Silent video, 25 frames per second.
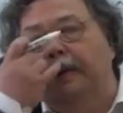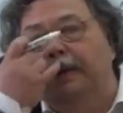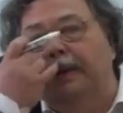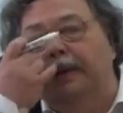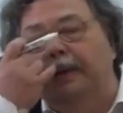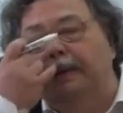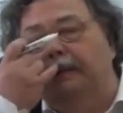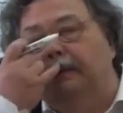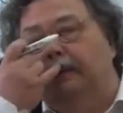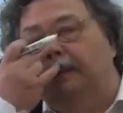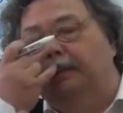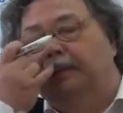
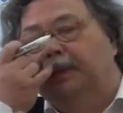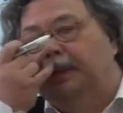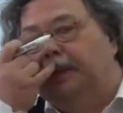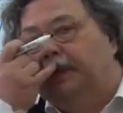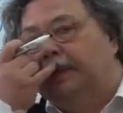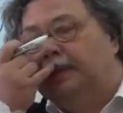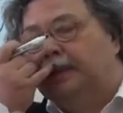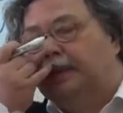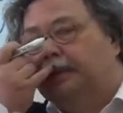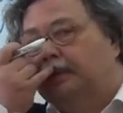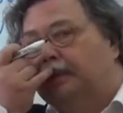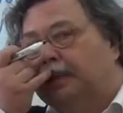And we
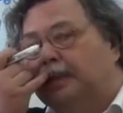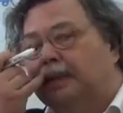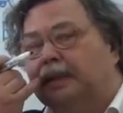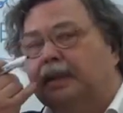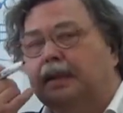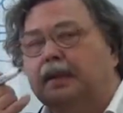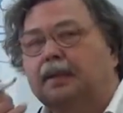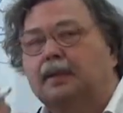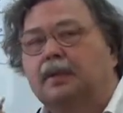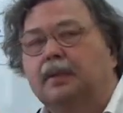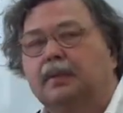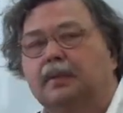place them in
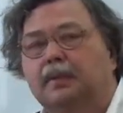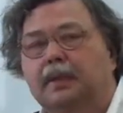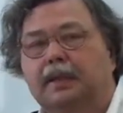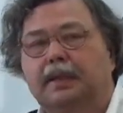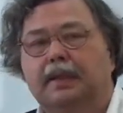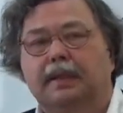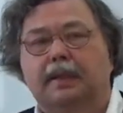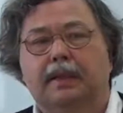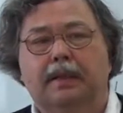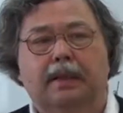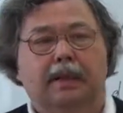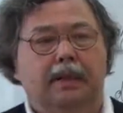such a
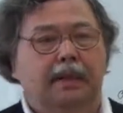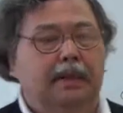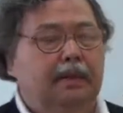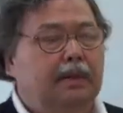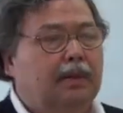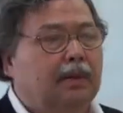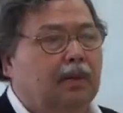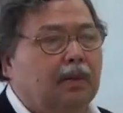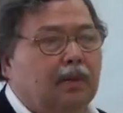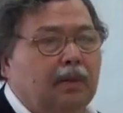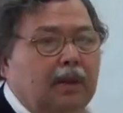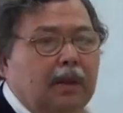way
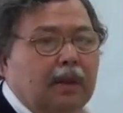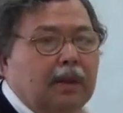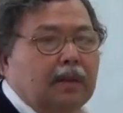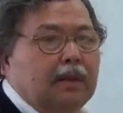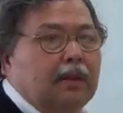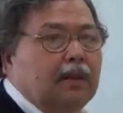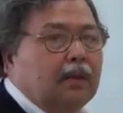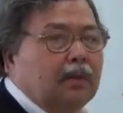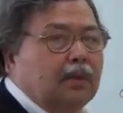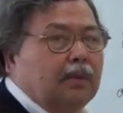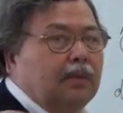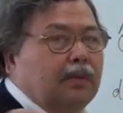as to
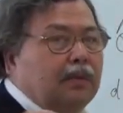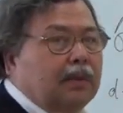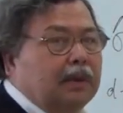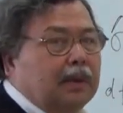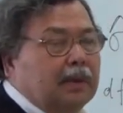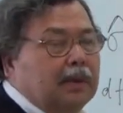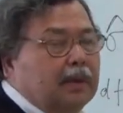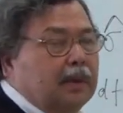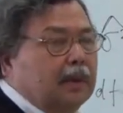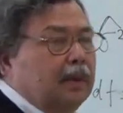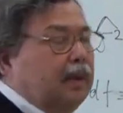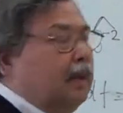cut off
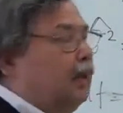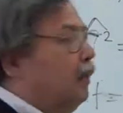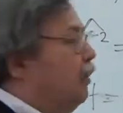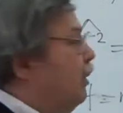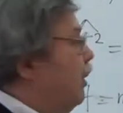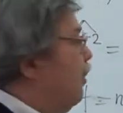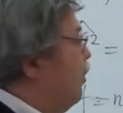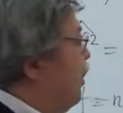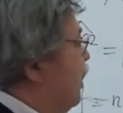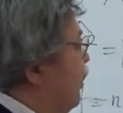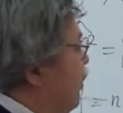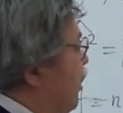these
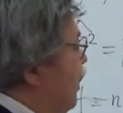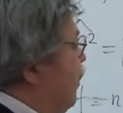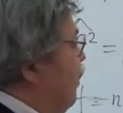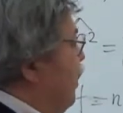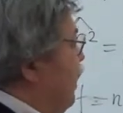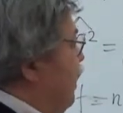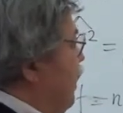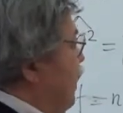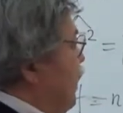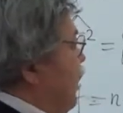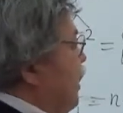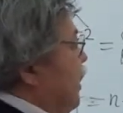equal
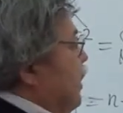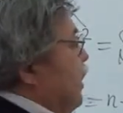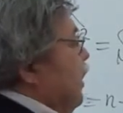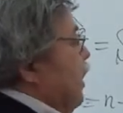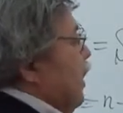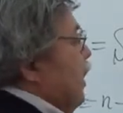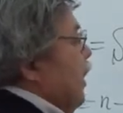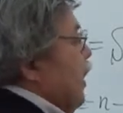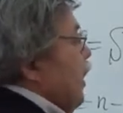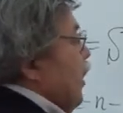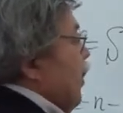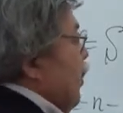probabilities,
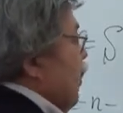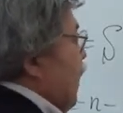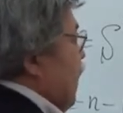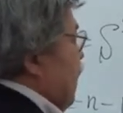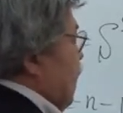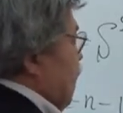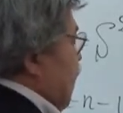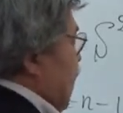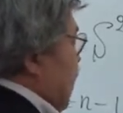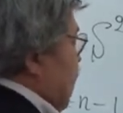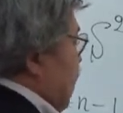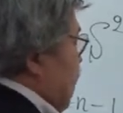
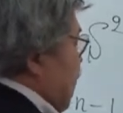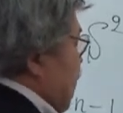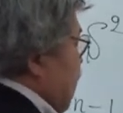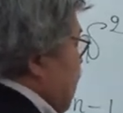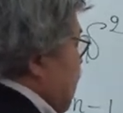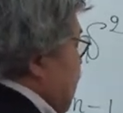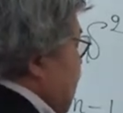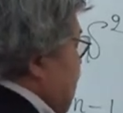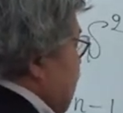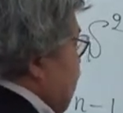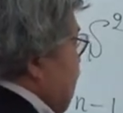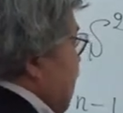1
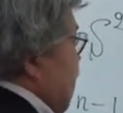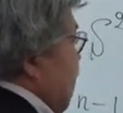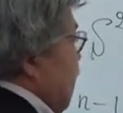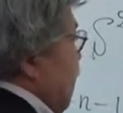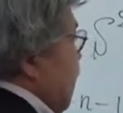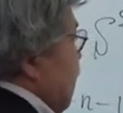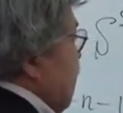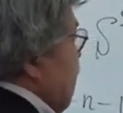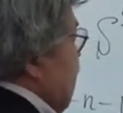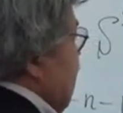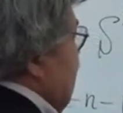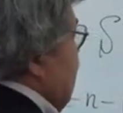
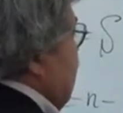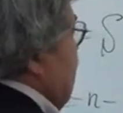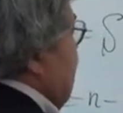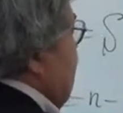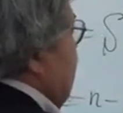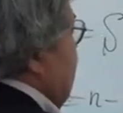minus gamma